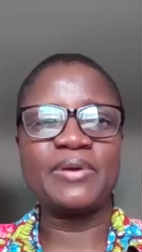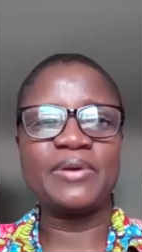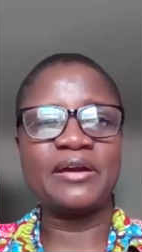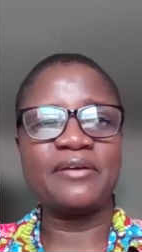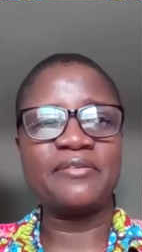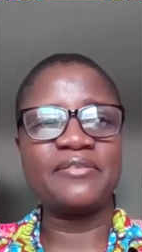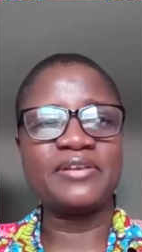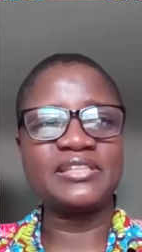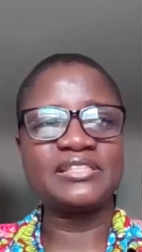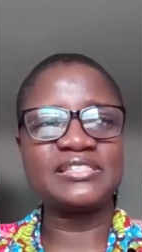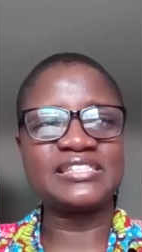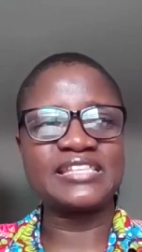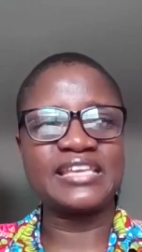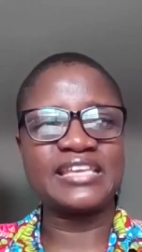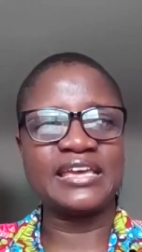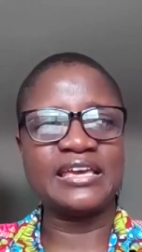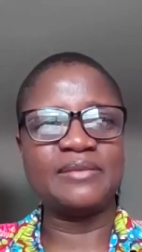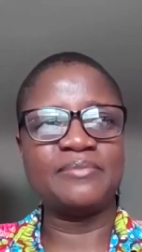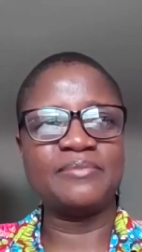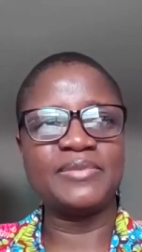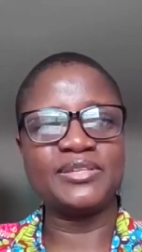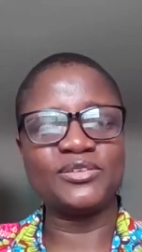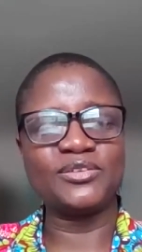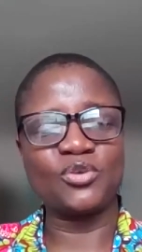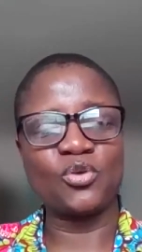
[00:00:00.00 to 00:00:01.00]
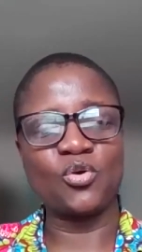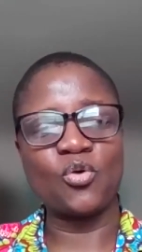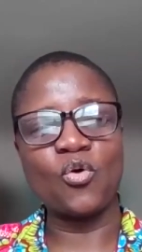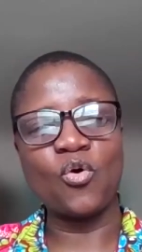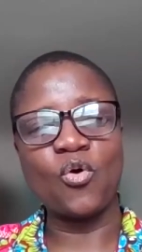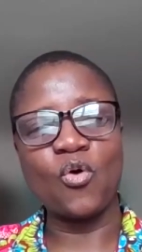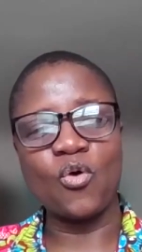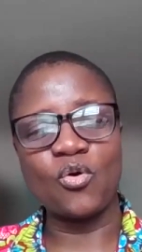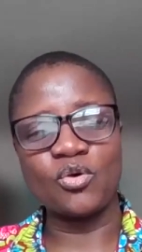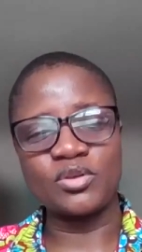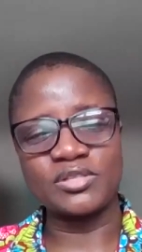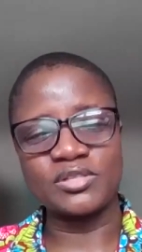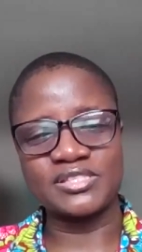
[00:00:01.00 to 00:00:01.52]
parents came in
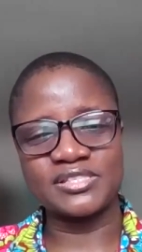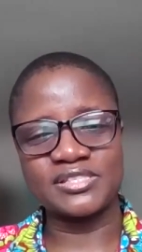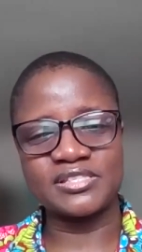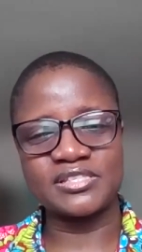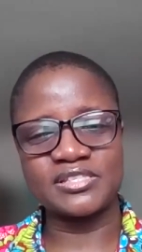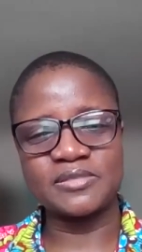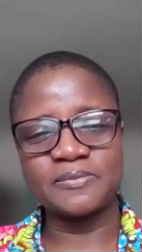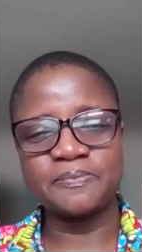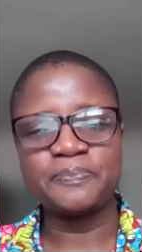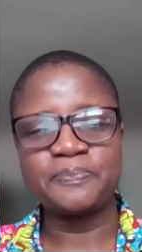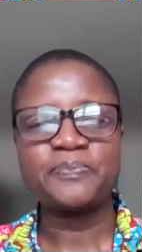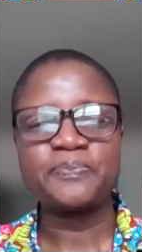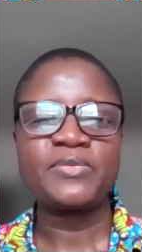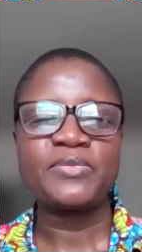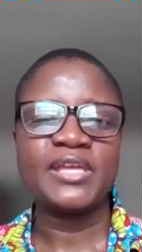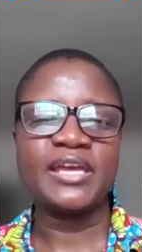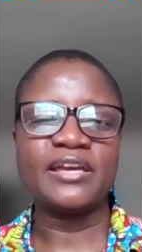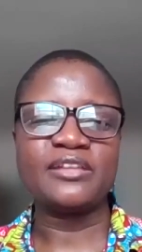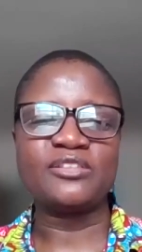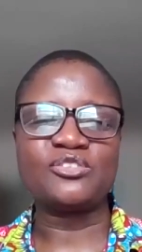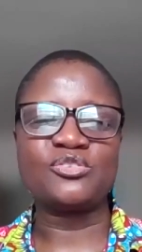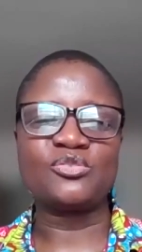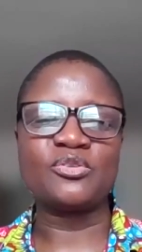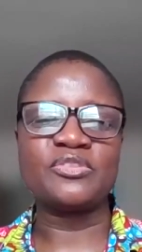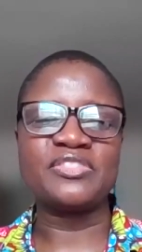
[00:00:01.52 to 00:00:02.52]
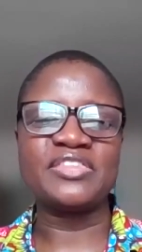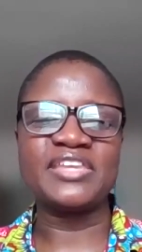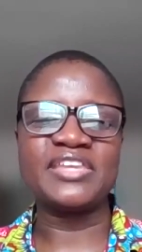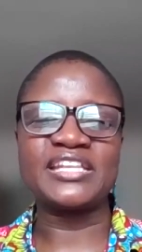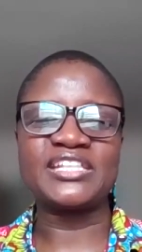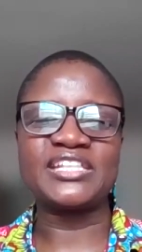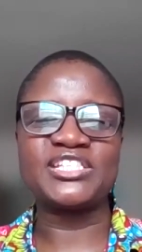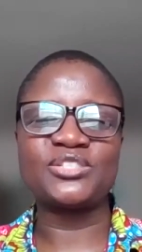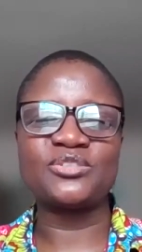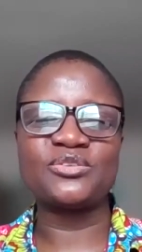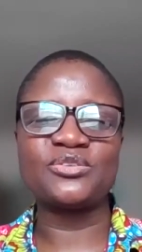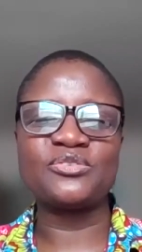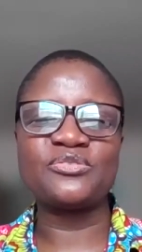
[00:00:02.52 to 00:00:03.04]
cohorts. And so their
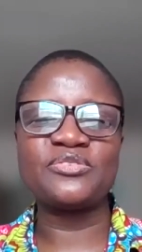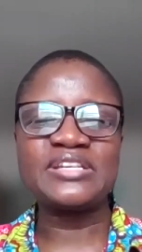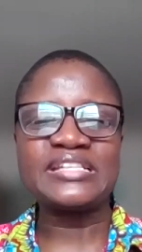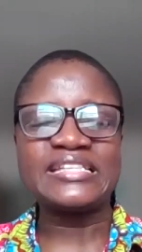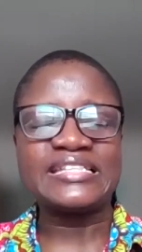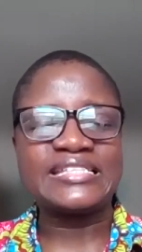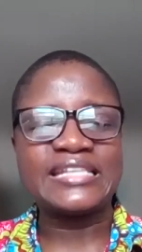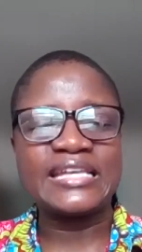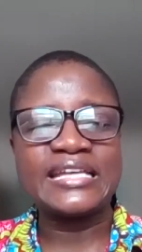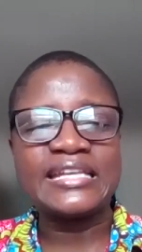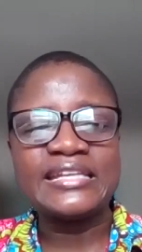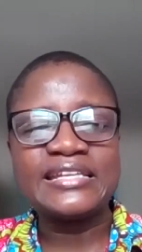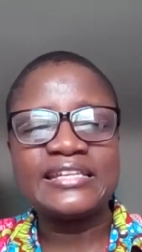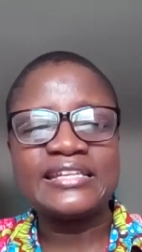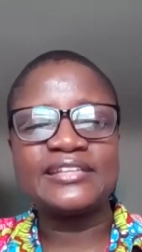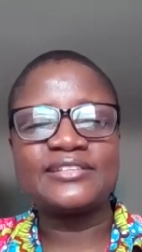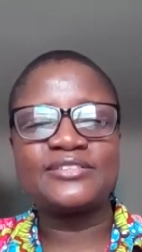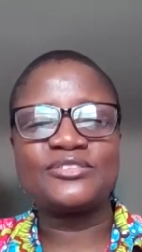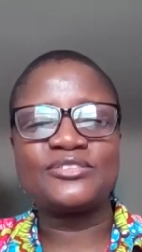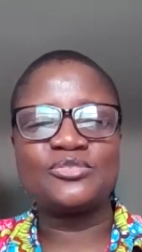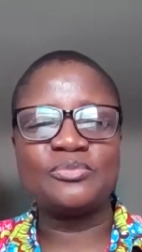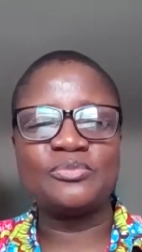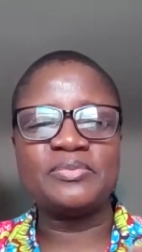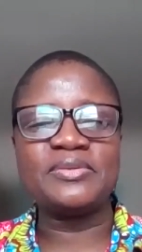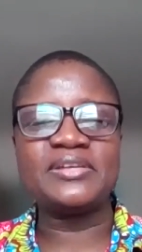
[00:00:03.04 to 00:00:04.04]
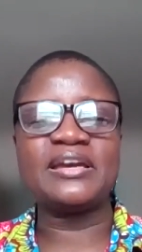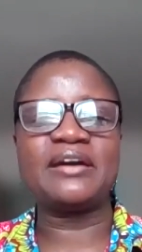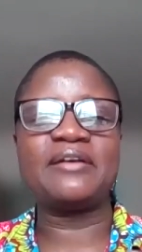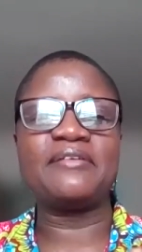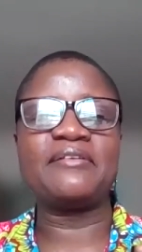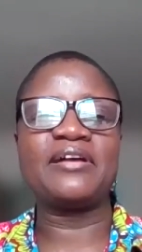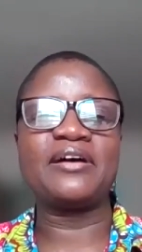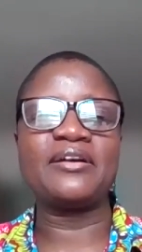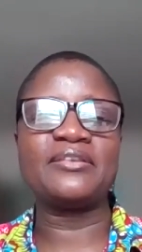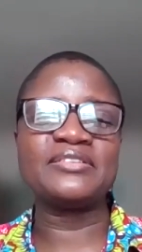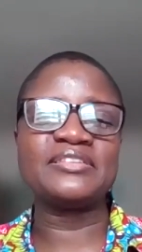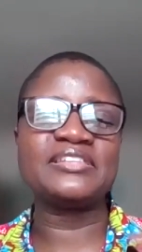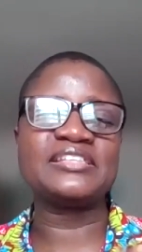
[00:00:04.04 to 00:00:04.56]
children tended to be
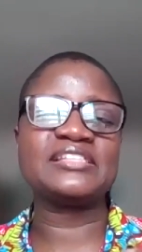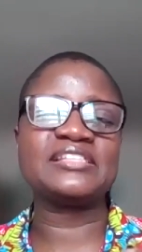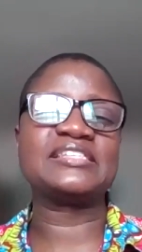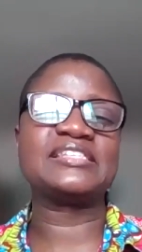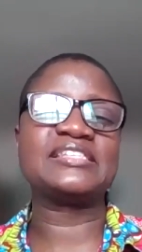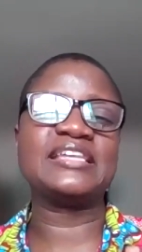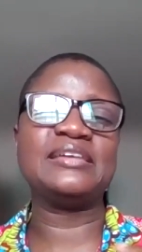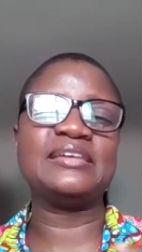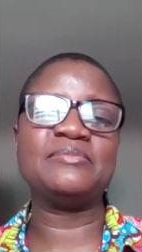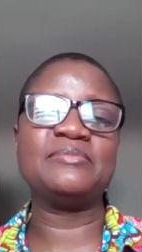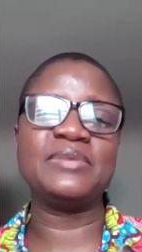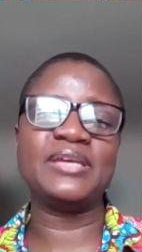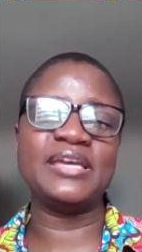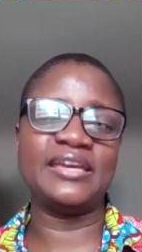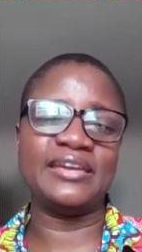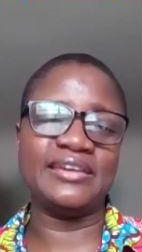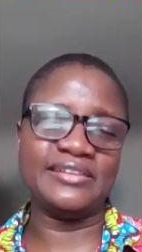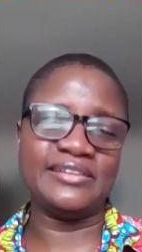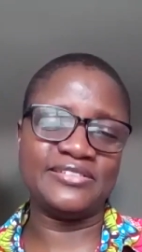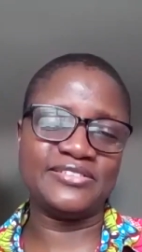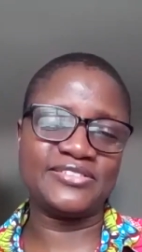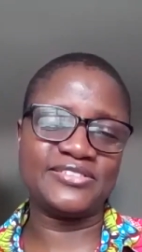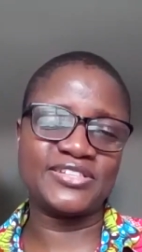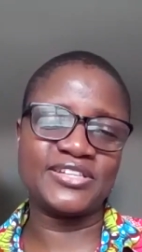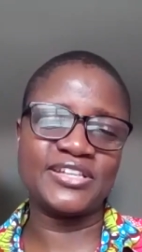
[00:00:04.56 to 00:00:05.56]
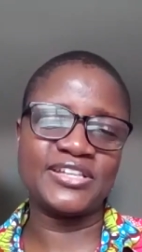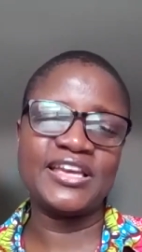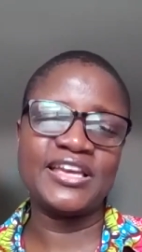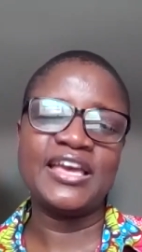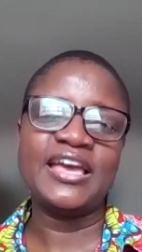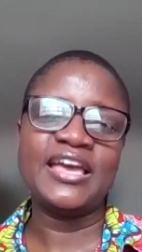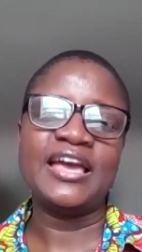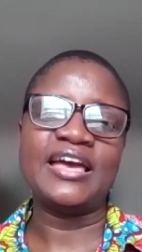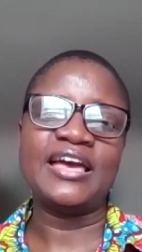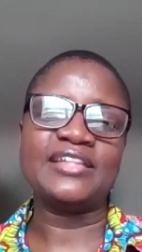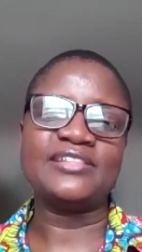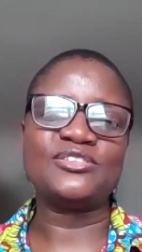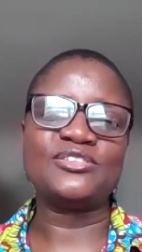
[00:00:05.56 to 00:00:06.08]
around the same age.
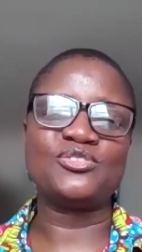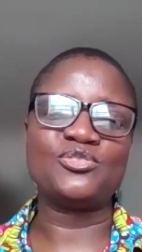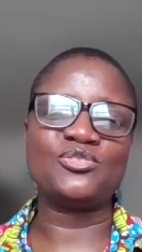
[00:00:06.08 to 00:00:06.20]
And